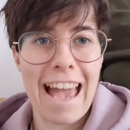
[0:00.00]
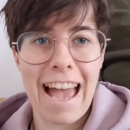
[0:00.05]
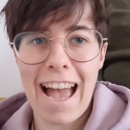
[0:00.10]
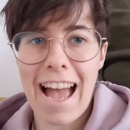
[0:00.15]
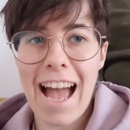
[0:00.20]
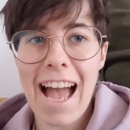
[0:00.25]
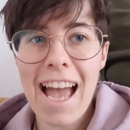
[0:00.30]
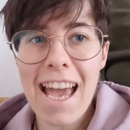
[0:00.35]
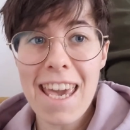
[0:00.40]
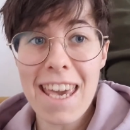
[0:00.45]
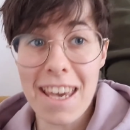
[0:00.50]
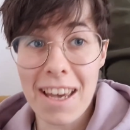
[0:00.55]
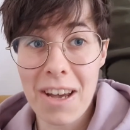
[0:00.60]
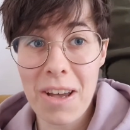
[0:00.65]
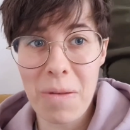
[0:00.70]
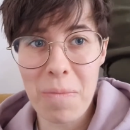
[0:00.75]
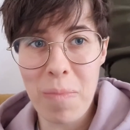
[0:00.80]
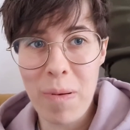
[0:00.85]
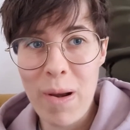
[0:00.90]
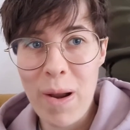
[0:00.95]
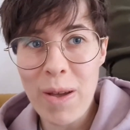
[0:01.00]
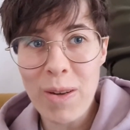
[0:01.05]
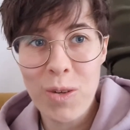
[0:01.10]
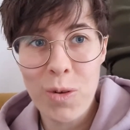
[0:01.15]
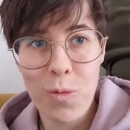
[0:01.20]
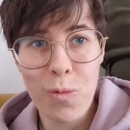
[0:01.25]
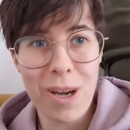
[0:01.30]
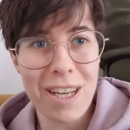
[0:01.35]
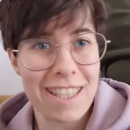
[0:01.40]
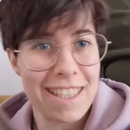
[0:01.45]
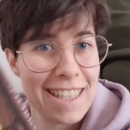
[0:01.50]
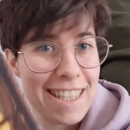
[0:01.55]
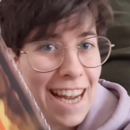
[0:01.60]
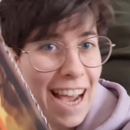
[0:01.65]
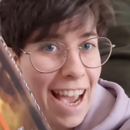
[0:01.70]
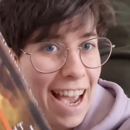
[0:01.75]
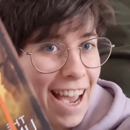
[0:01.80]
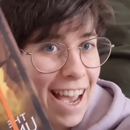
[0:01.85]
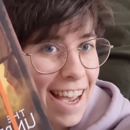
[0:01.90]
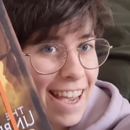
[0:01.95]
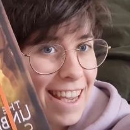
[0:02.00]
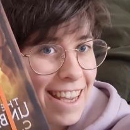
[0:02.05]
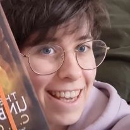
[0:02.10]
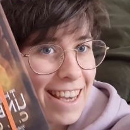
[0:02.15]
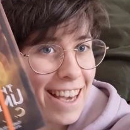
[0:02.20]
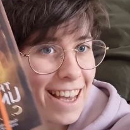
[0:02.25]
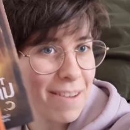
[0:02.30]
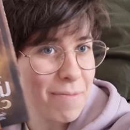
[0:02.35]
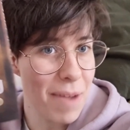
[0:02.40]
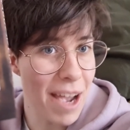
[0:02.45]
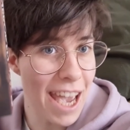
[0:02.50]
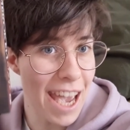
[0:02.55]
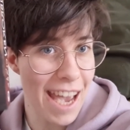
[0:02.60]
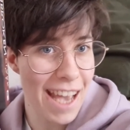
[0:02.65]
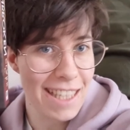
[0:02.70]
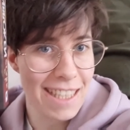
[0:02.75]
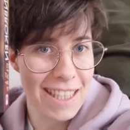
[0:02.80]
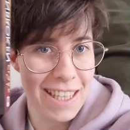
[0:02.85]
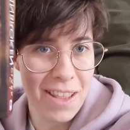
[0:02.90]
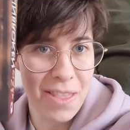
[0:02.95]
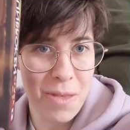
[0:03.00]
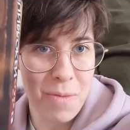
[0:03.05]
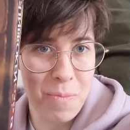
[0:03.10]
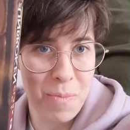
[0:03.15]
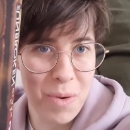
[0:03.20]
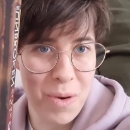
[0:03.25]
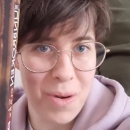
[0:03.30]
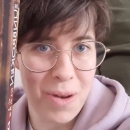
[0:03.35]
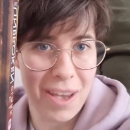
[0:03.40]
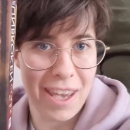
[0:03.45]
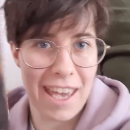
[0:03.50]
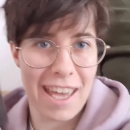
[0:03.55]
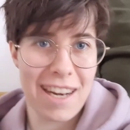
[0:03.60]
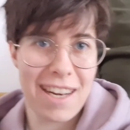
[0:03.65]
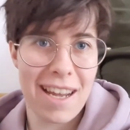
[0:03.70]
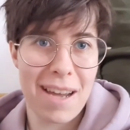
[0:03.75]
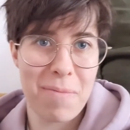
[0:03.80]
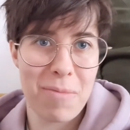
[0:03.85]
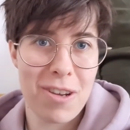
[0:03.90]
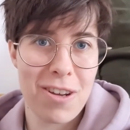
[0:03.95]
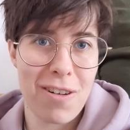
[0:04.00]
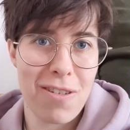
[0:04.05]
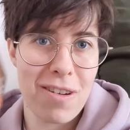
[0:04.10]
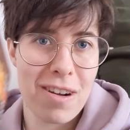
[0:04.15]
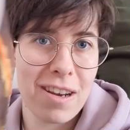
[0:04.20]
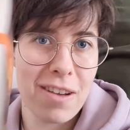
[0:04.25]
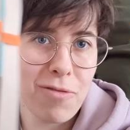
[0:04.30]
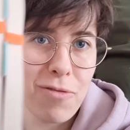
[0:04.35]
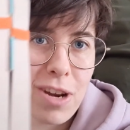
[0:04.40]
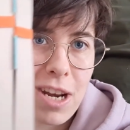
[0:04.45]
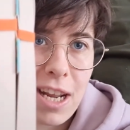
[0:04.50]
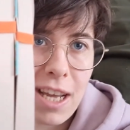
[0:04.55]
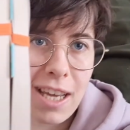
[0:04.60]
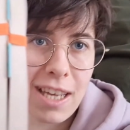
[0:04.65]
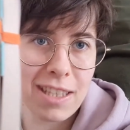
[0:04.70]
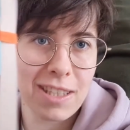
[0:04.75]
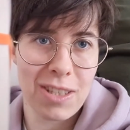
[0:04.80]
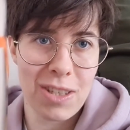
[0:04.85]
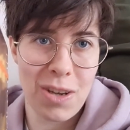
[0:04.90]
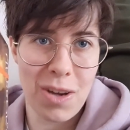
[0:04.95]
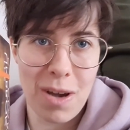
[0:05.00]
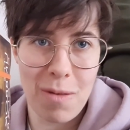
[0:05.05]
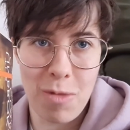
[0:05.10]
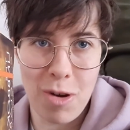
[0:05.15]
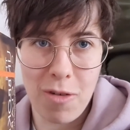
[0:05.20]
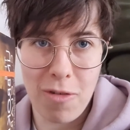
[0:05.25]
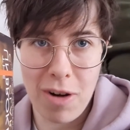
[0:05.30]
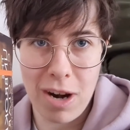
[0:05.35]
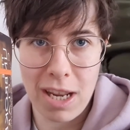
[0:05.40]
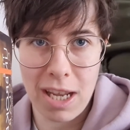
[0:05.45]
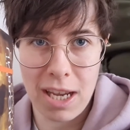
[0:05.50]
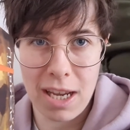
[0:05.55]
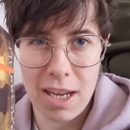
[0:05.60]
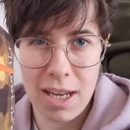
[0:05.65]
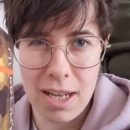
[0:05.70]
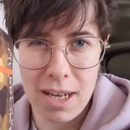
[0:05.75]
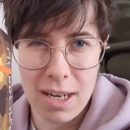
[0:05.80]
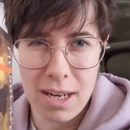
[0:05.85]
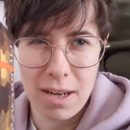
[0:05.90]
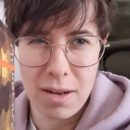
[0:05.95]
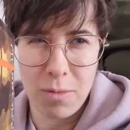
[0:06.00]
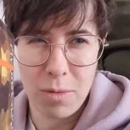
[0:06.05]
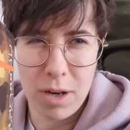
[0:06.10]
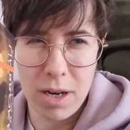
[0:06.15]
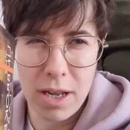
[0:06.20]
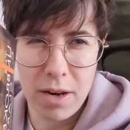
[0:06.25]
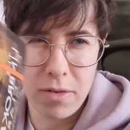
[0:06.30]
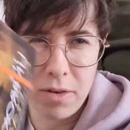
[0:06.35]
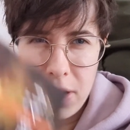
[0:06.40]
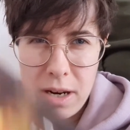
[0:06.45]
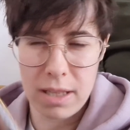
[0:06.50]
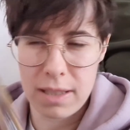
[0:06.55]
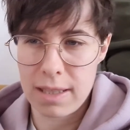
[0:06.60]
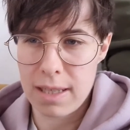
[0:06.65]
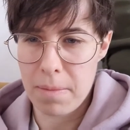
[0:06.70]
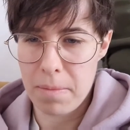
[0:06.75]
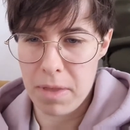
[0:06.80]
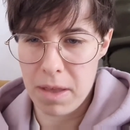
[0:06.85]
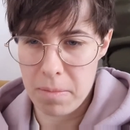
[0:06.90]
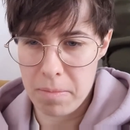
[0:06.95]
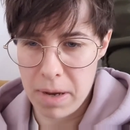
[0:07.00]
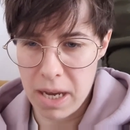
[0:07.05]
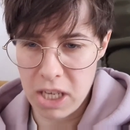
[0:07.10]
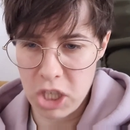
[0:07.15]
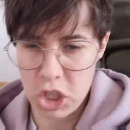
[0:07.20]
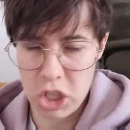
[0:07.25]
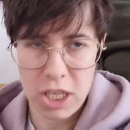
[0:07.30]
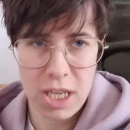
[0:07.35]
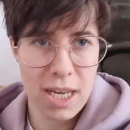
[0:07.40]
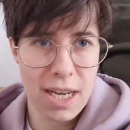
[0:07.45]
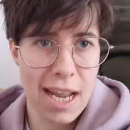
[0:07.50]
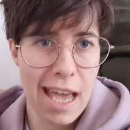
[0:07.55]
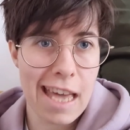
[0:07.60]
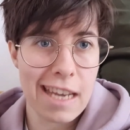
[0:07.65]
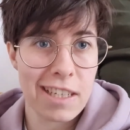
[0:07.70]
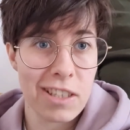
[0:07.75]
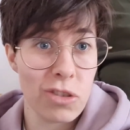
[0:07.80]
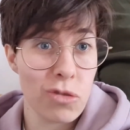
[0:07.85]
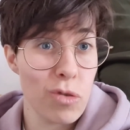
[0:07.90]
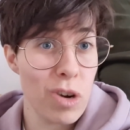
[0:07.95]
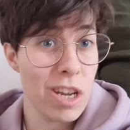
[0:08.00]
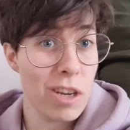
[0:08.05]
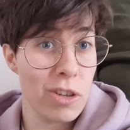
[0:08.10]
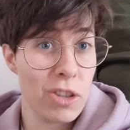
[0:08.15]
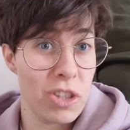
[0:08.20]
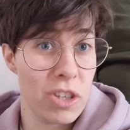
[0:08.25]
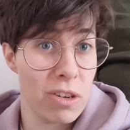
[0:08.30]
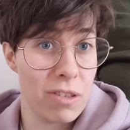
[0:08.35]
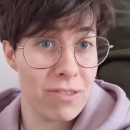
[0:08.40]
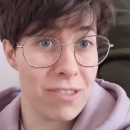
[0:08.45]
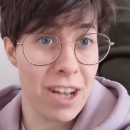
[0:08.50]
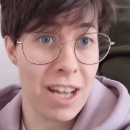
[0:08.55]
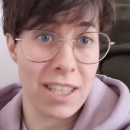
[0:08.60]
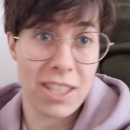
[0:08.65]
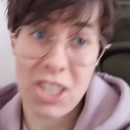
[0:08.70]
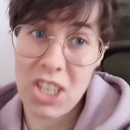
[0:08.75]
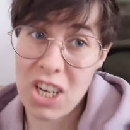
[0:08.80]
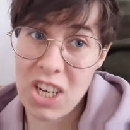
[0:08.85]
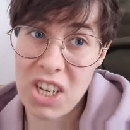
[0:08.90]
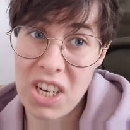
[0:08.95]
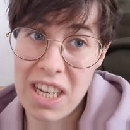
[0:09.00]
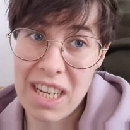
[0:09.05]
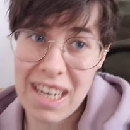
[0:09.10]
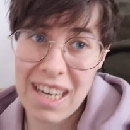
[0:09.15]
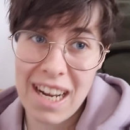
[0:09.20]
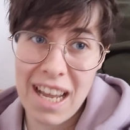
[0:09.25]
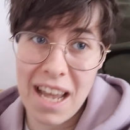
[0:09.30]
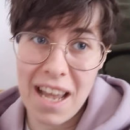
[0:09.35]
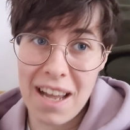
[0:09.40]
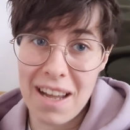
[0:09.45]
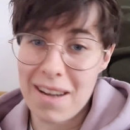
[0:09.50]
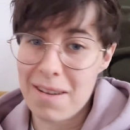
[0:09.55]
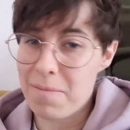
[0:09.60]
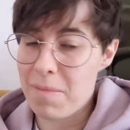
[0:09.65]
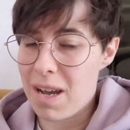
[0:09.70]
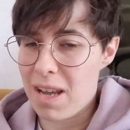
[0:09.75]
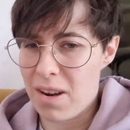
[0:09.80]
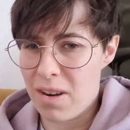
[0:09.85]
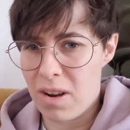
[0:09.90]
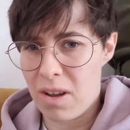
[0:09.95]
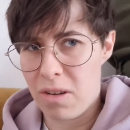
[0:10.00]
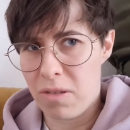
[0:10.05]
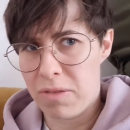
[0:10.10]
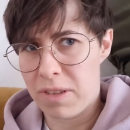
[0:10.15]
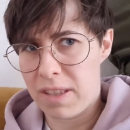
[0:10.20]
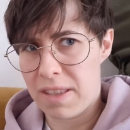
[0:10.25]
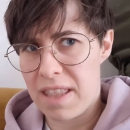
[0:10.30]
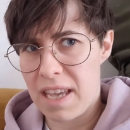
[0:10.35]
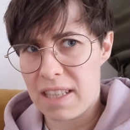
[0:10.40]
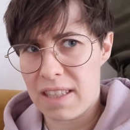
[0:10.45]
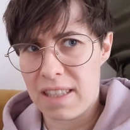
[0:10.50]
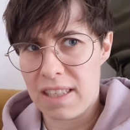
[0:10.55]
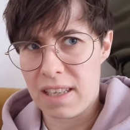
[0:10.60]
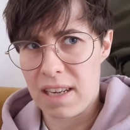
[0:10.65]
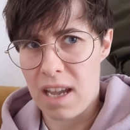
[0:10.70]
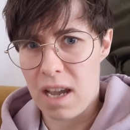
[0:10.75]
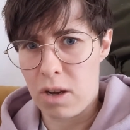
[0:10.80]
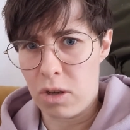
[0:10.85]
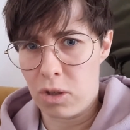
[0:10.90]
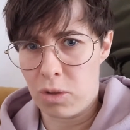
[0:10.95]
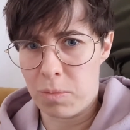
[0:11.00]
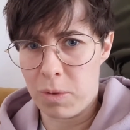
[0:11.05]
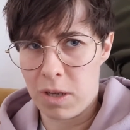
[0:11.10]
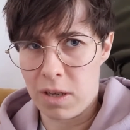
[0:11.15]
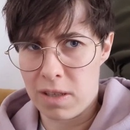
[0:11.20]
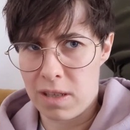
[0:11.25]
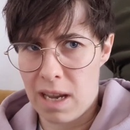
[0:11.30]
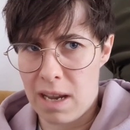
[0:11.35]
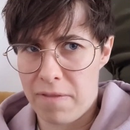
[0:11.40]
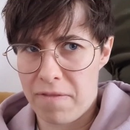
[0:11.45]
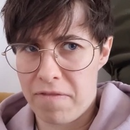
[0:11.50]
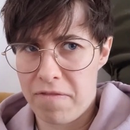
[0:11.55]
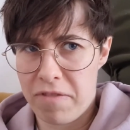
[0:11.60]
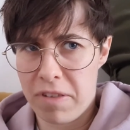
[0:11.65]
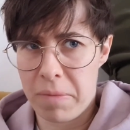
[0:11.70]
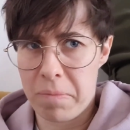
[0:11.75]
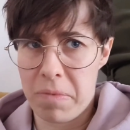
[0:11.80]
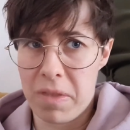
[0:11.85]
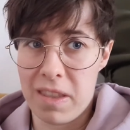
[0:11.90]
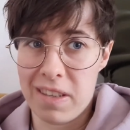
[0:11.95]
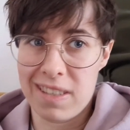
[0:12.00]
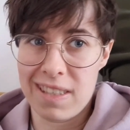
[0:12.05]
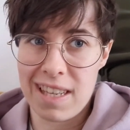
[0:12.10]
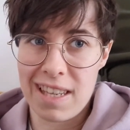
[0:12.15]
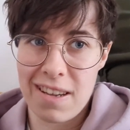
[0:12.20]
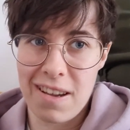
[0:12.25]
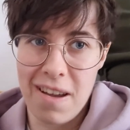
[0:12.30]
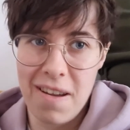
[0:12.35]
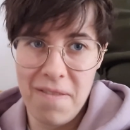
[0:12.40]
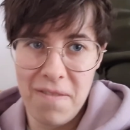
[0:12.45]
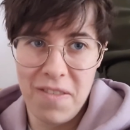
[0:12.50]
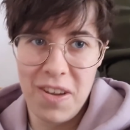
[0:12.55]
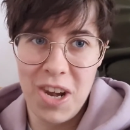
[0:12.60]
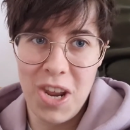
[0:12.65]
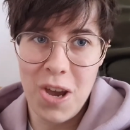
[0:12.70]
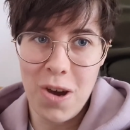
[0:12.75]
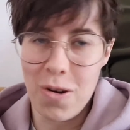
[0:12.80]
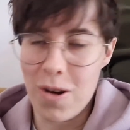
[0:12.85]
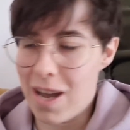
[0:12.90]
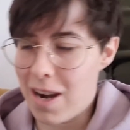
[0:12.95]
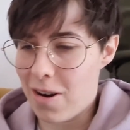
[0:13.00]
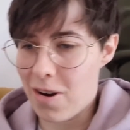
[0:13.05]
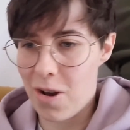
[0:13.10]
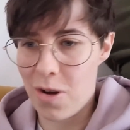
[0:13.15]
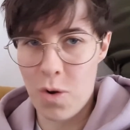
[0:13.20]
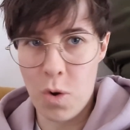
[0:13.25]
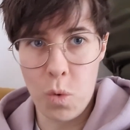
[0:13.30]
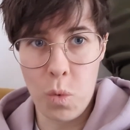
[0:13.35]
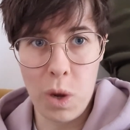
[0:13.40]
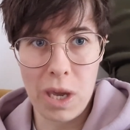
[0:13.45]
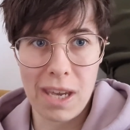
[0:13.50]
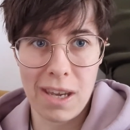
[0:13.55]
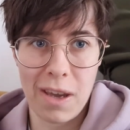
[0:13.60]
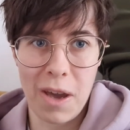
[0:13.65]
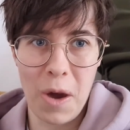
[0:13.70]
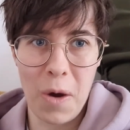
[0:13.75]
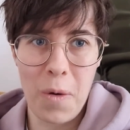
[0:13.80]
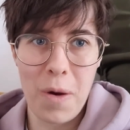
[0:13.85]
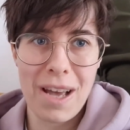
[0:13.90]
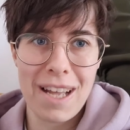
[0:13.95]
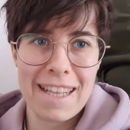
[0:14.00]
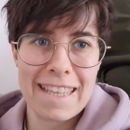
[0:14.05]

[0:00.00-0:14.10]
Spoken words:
Hi! Plot twist! I got my hands on the book, and I'm currently reading it, so I'm already 100 and something pages in, and it's really good so far. So, I don't know if that still counts, because I filmed this video, I don't know, a week ago.